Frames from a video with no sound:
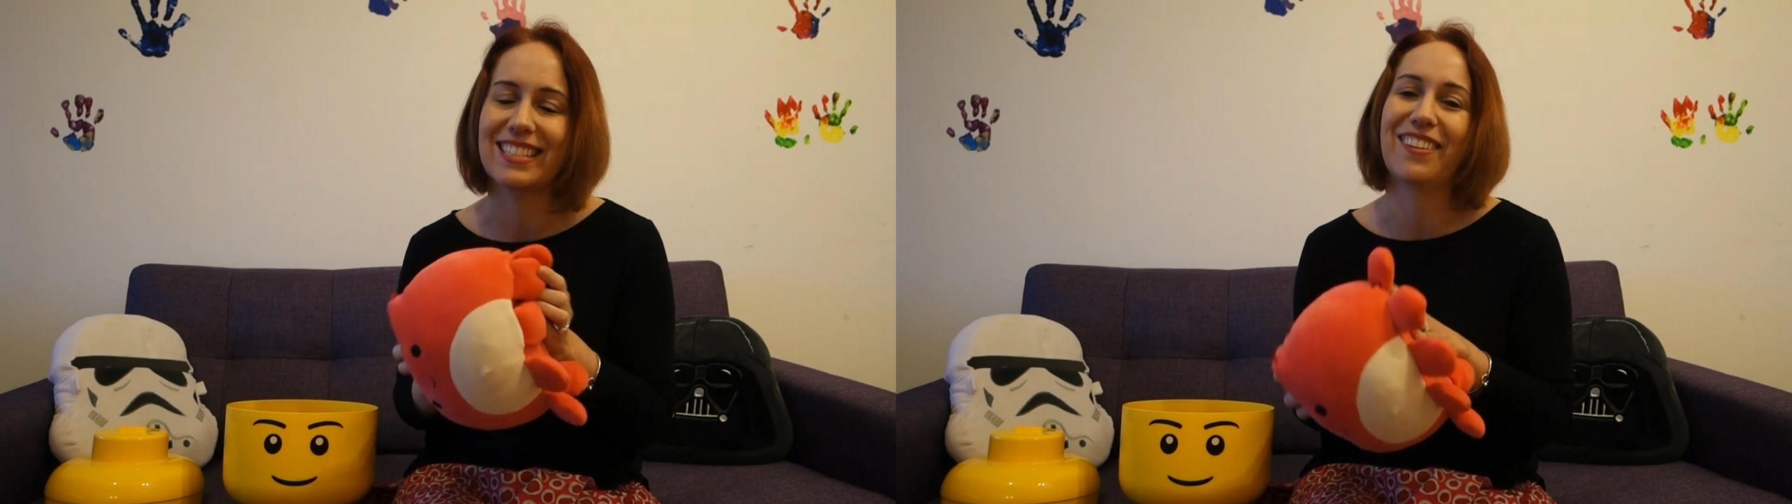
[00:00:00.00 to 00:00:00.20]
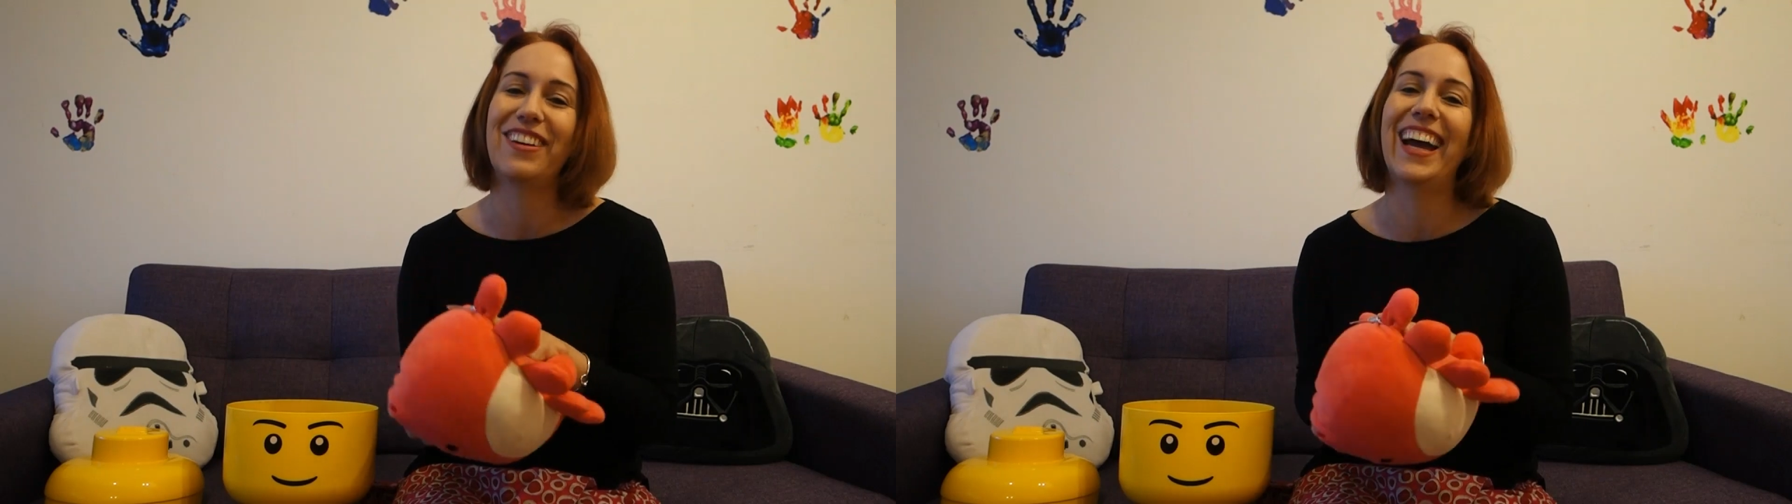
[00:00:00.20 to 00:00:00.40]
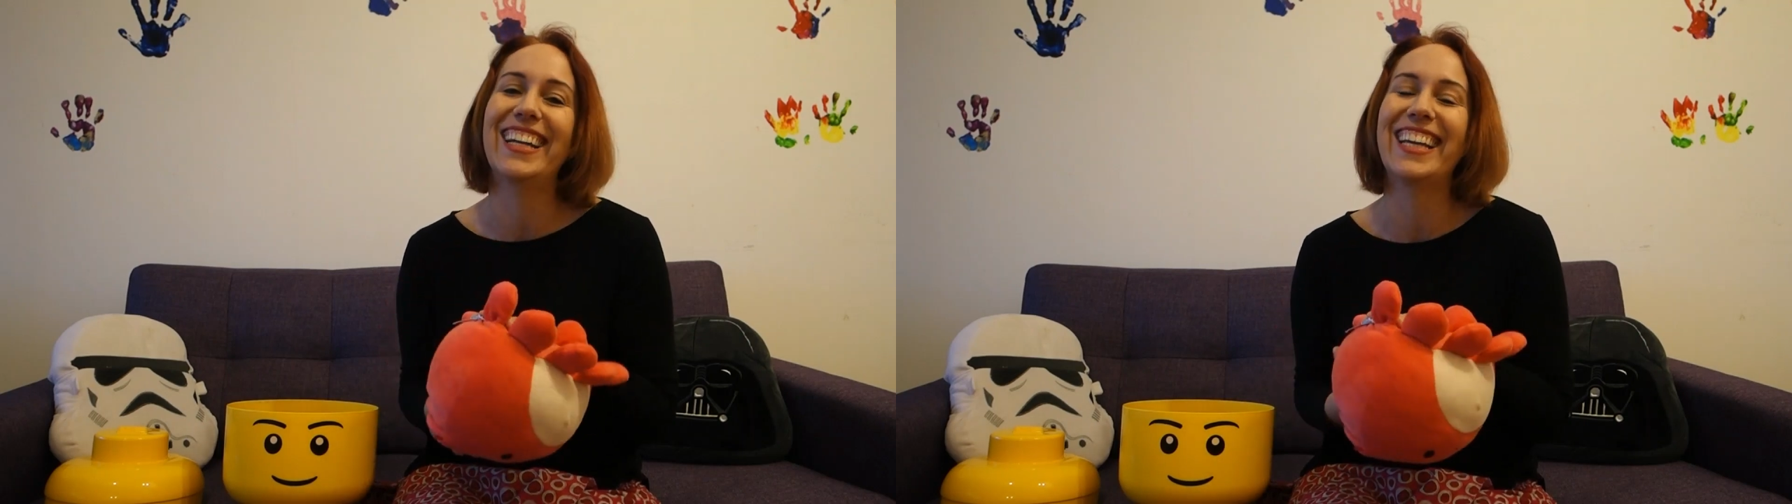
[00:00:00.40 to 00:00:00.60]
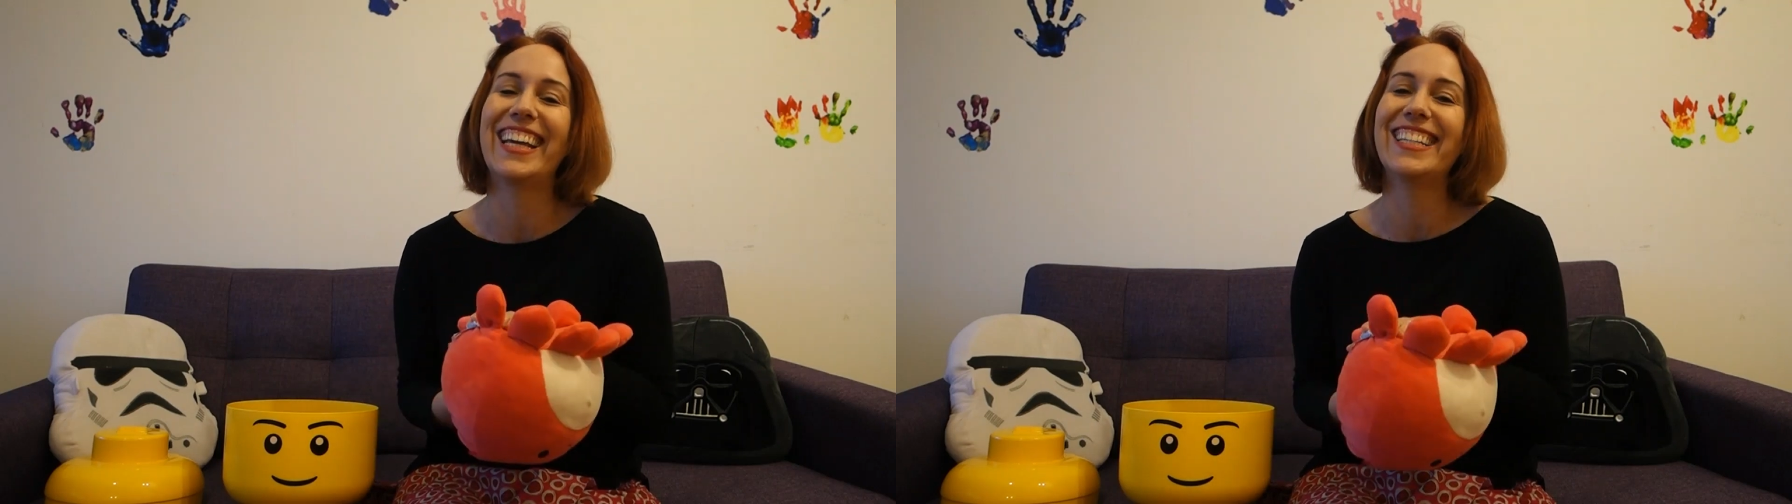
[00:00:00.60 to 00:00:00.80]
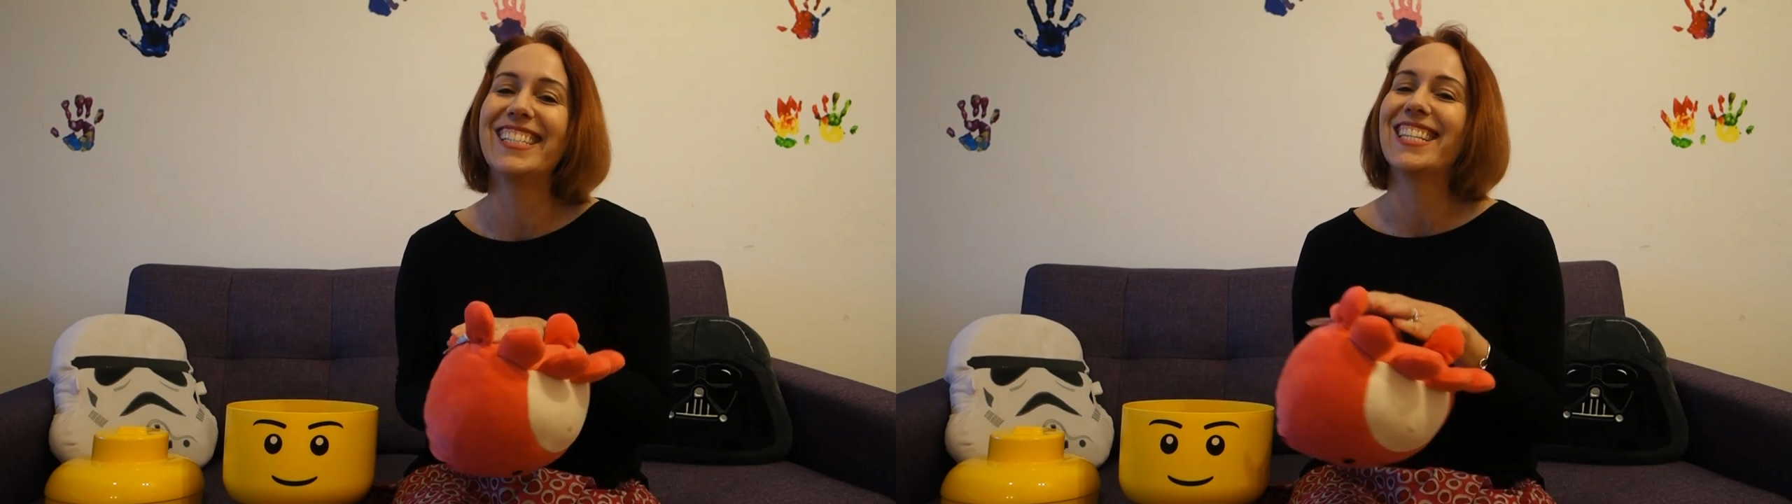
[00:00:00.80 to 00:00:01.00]
I've had
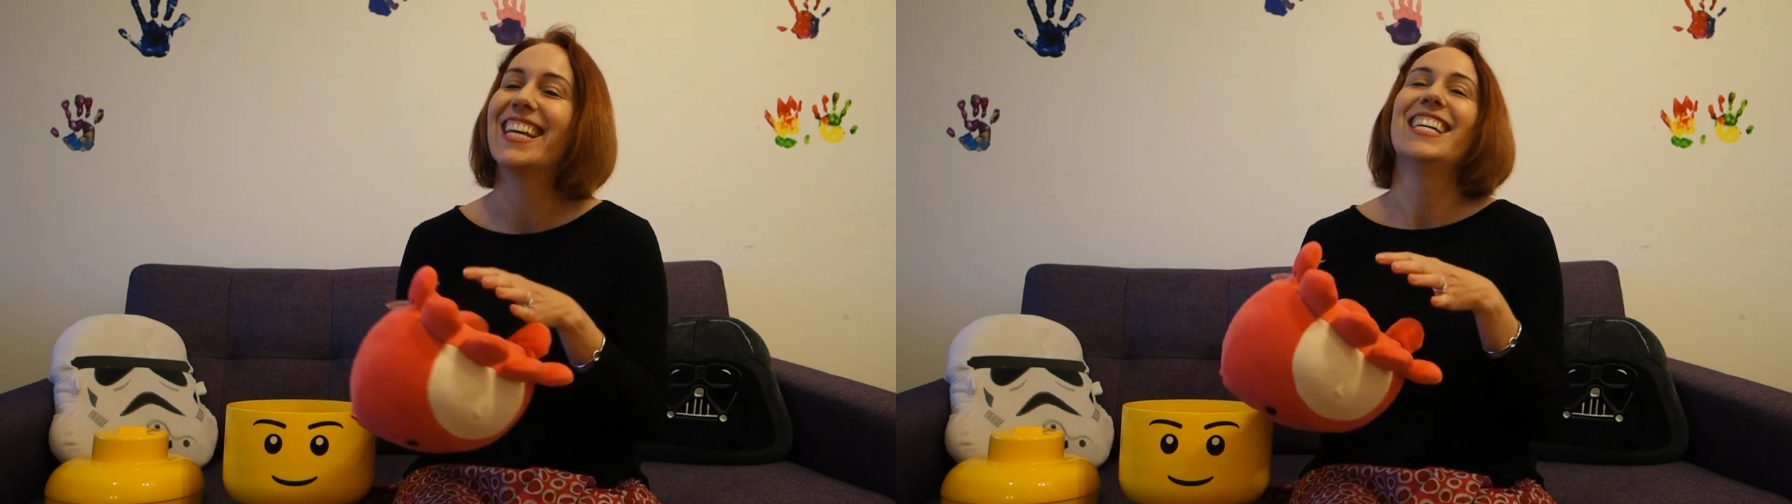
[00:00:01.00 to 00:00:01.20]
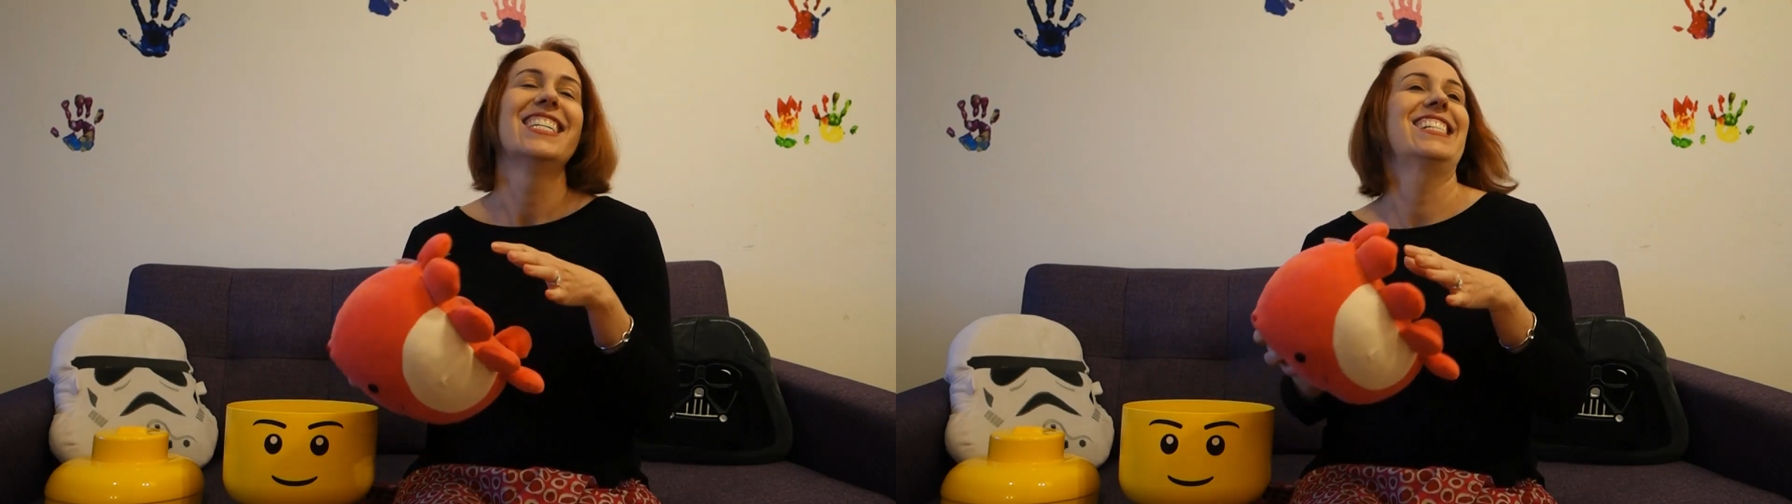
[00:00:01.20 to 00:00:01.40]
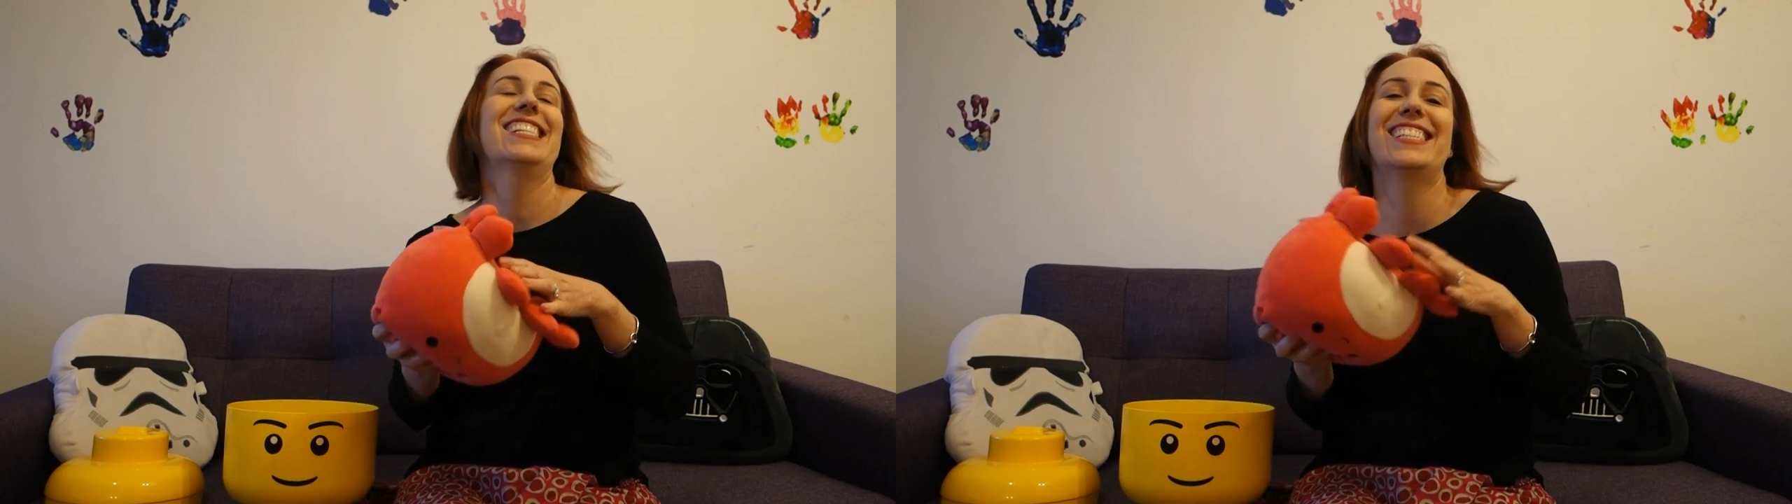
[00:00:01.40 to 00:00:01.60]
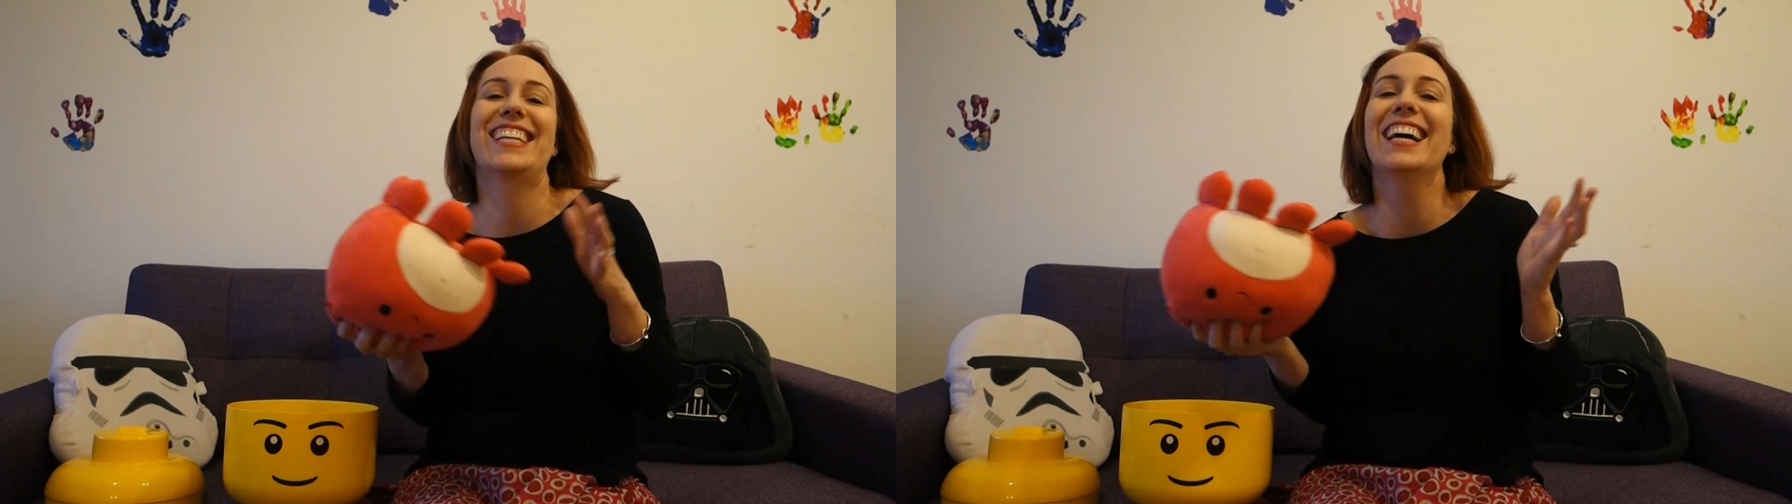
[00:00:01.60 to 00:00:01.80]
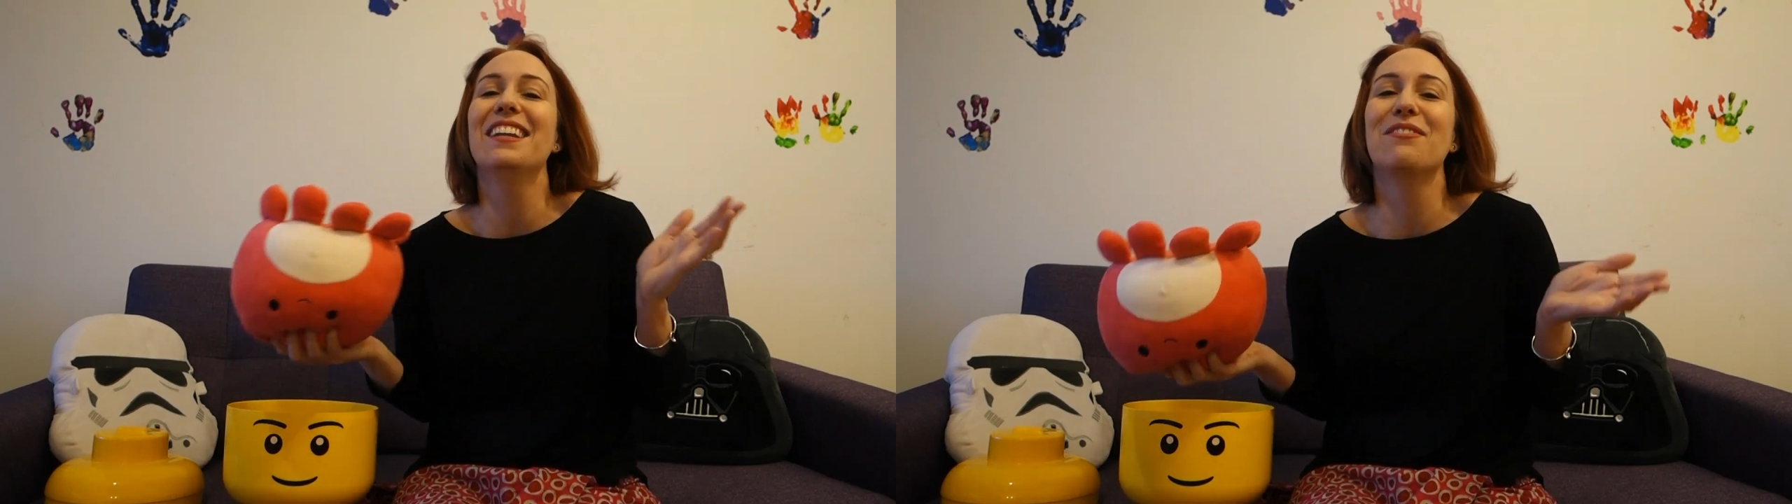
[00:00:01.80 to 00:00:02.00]
kids just
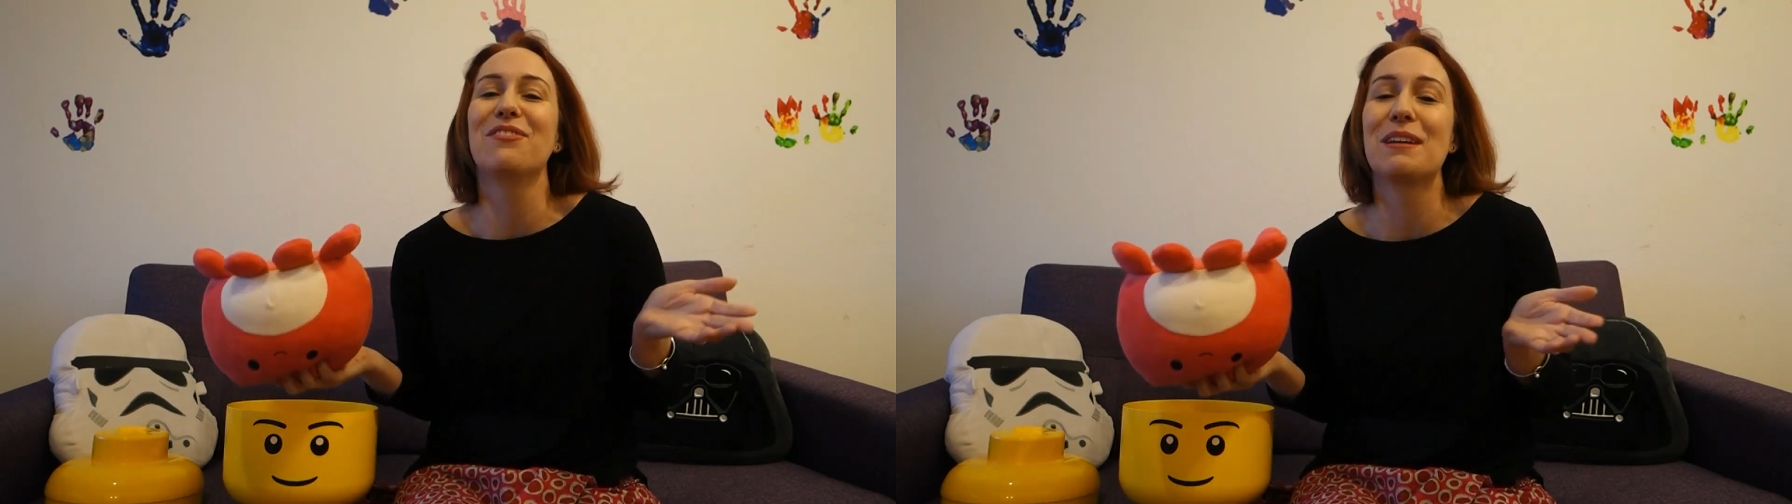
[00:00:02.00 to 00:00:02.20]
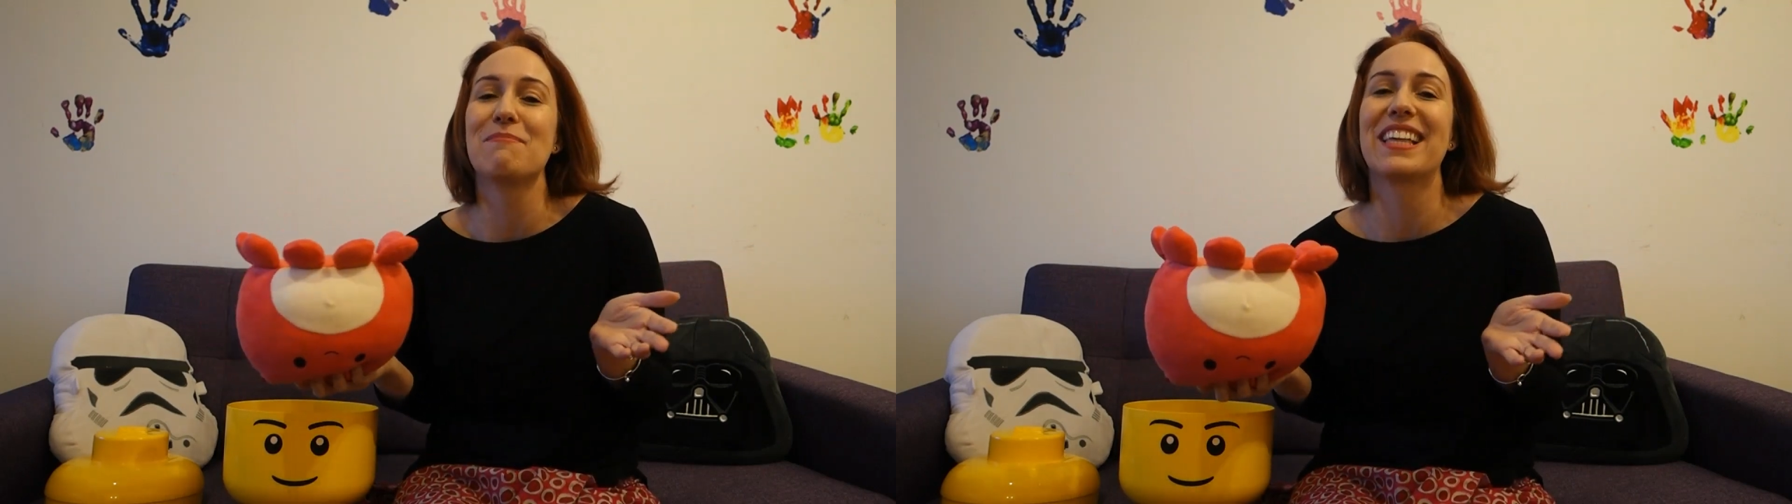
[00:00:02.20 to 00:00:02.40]
kind of flip